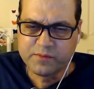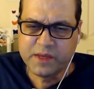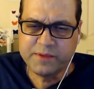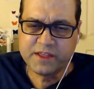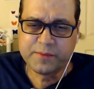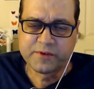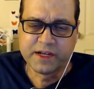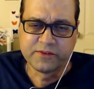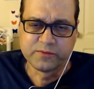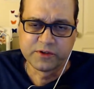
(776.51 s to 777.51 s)
maybe the
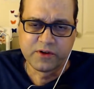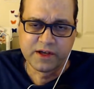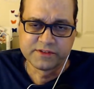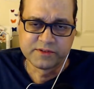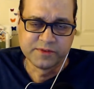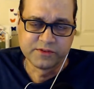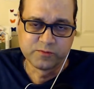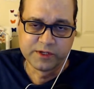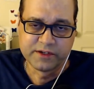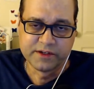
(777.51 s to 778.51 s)
upgrade is what caused some of this
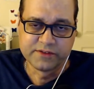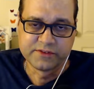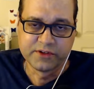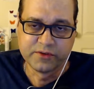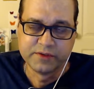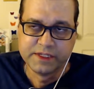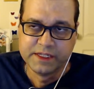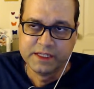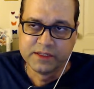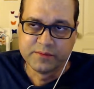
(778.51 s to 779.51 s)
weirdness. So
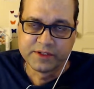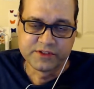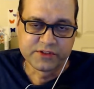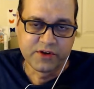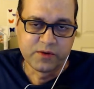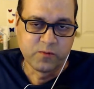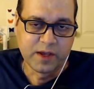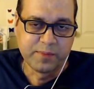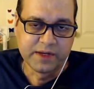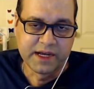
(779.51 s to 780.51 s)
let me just go ahead and
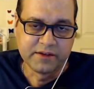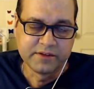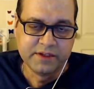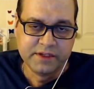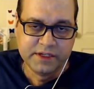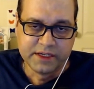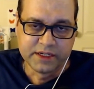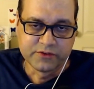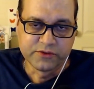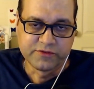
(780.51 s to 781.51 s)
wipe it out, and
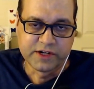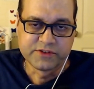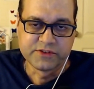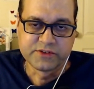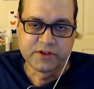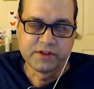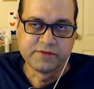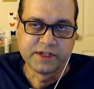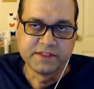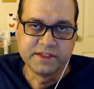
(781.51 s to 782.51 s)
I'll do a fresh install of
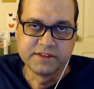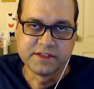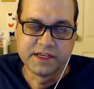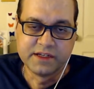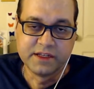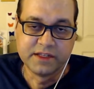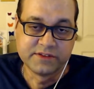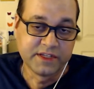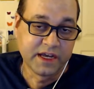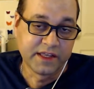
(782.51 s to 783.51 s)
19.10 and
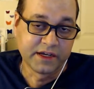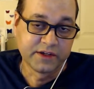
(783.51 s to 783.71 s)
see how that